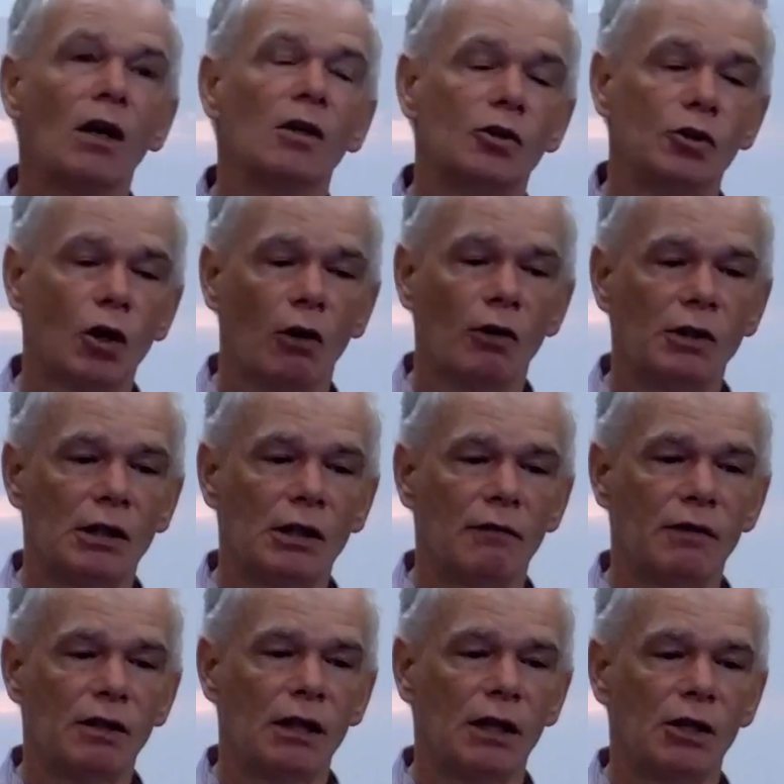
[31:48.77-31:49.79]

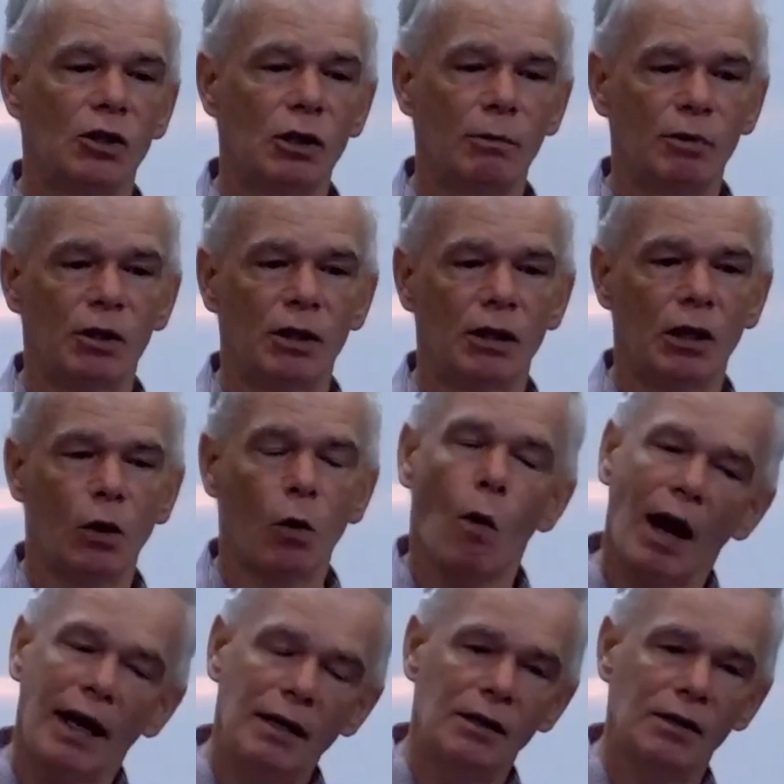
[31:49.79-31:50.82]
Joseph's Egyptian
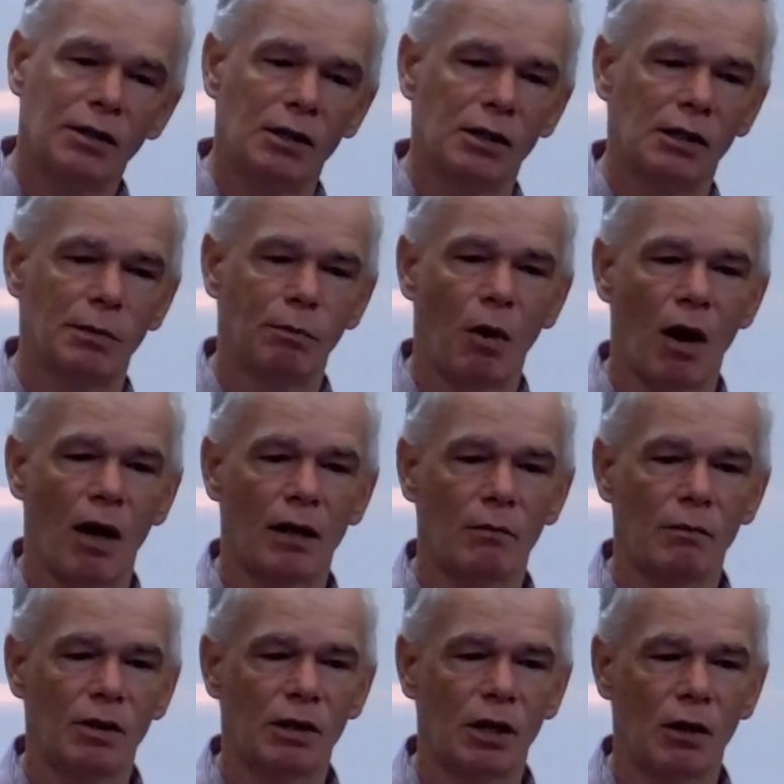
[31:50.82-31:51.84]
acquaintances by
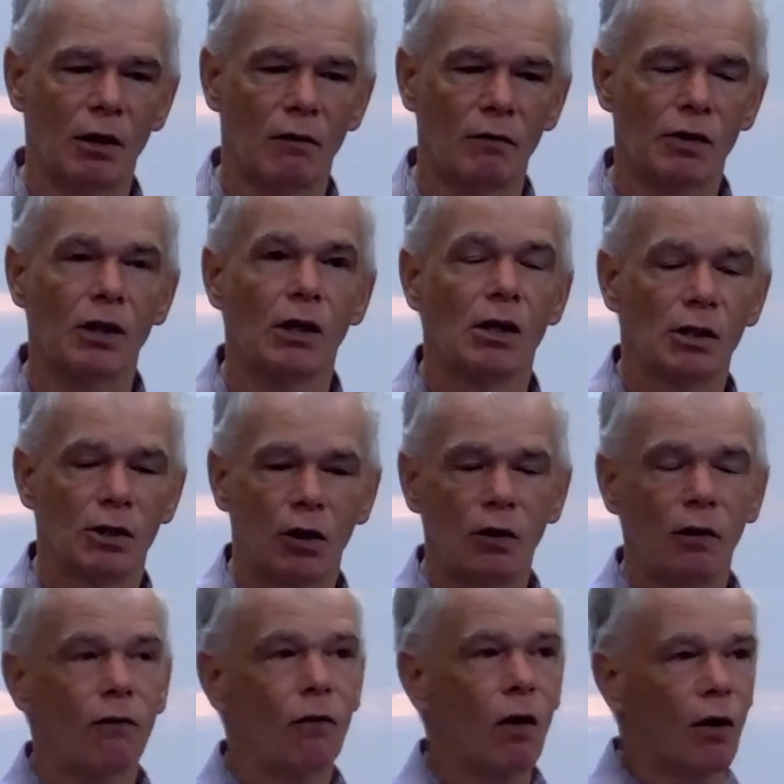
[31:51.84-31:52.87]
themselves. So
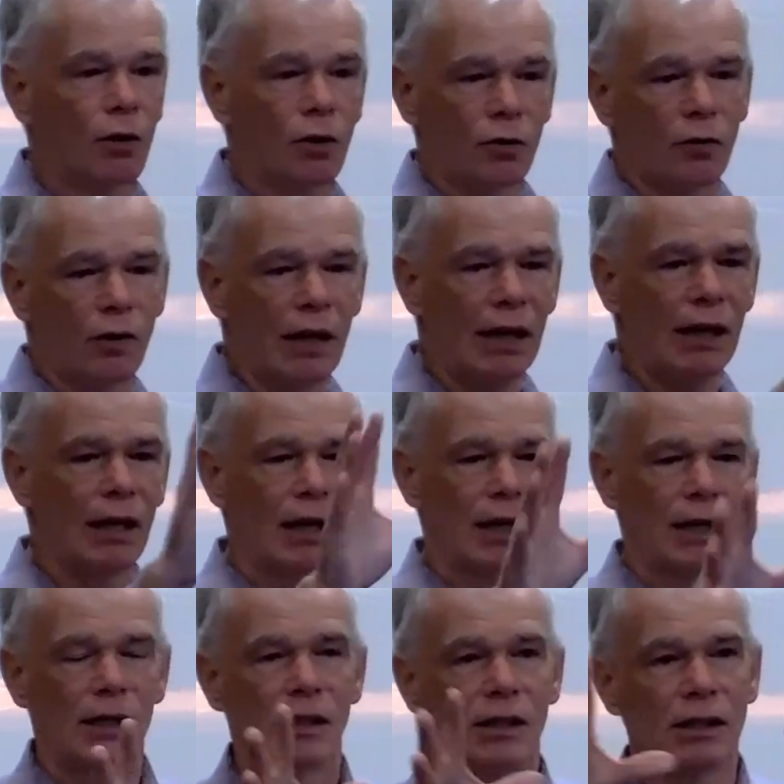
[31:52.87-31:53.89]
you've got three
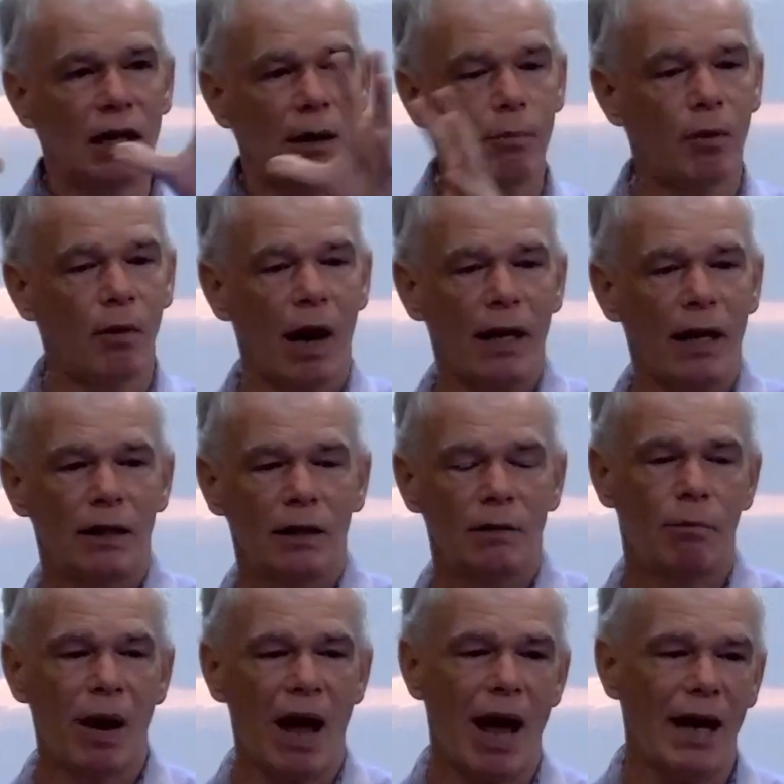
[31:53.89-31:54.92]

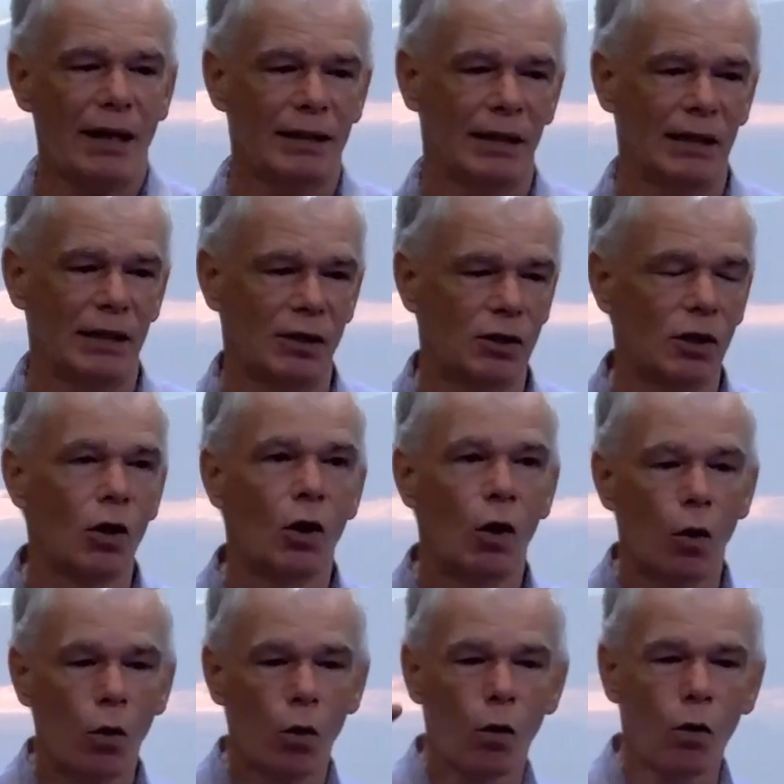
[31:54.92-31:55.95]
separated parties,
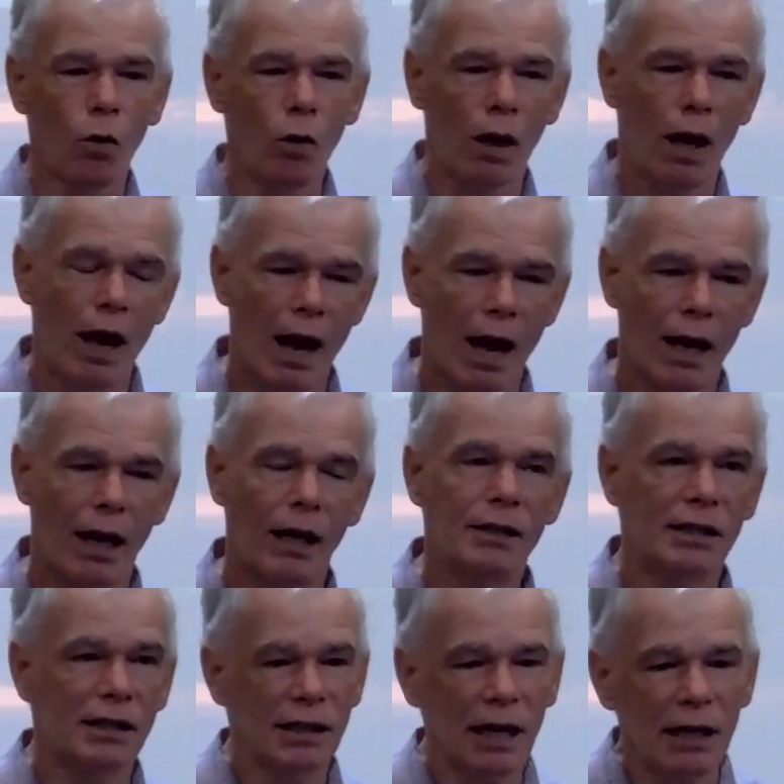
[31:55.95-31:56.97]
all
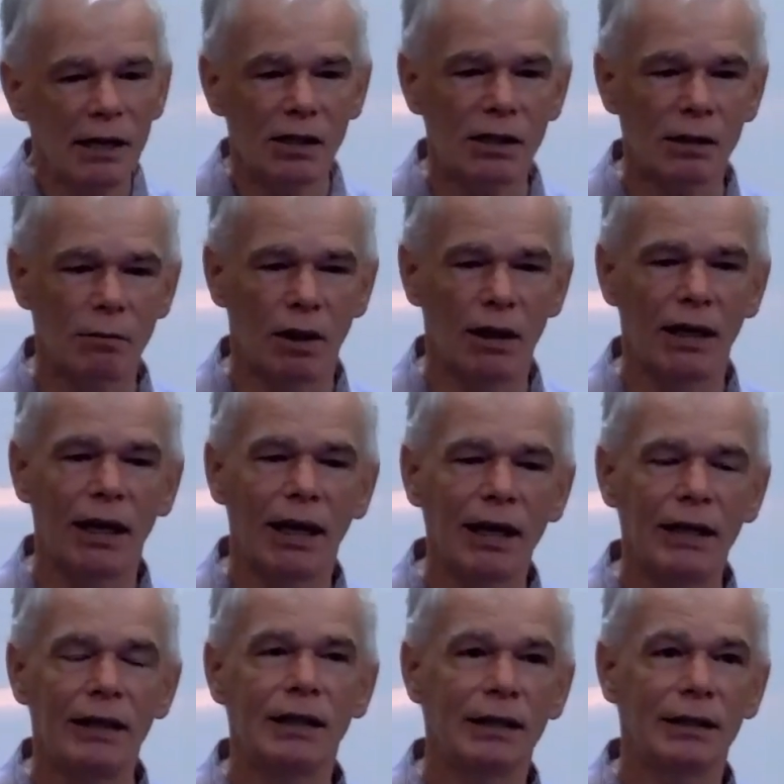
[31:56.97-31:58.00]
ostensibly
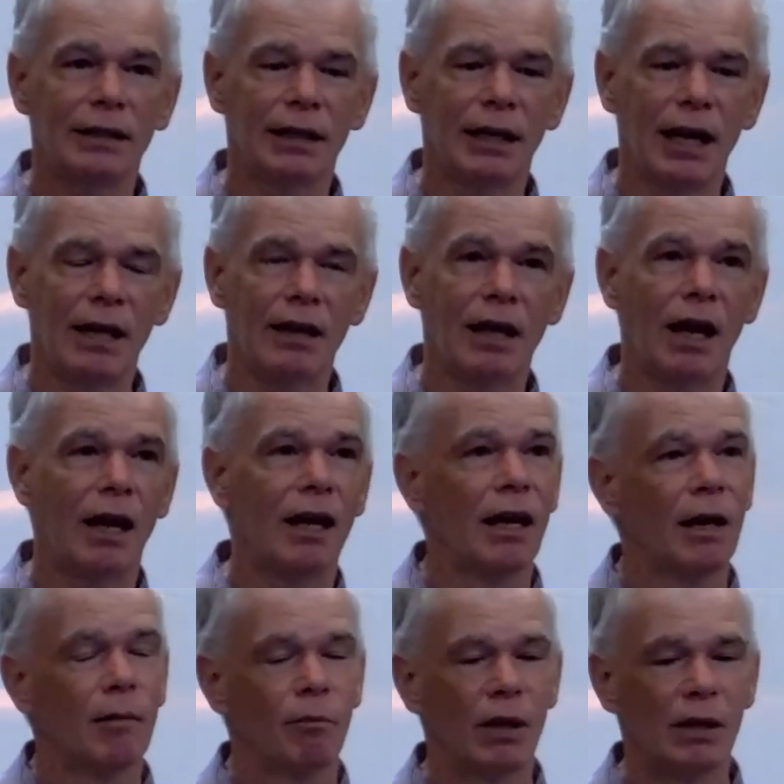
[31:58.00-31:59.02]
eating together,
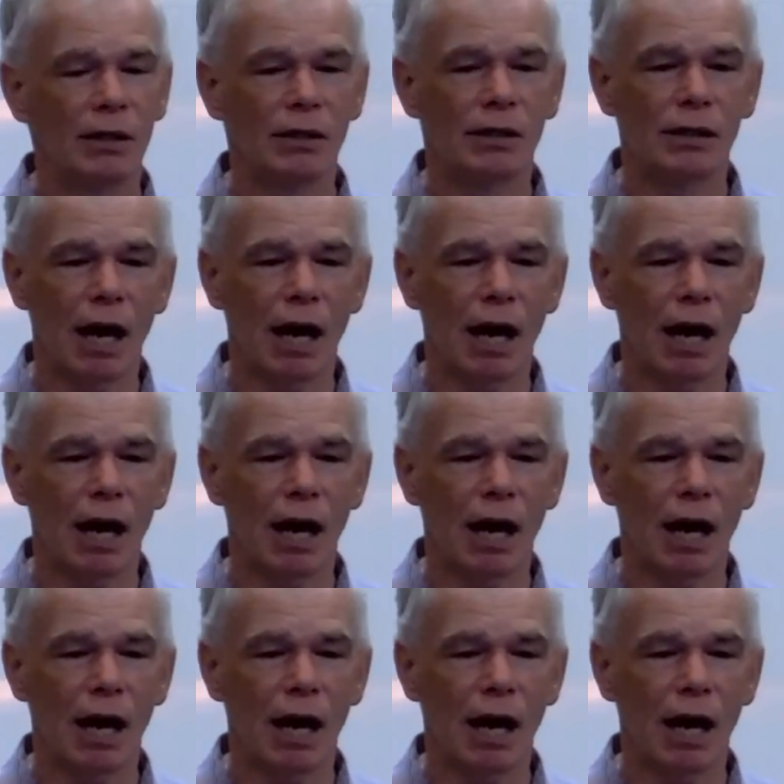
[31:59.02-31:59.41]
but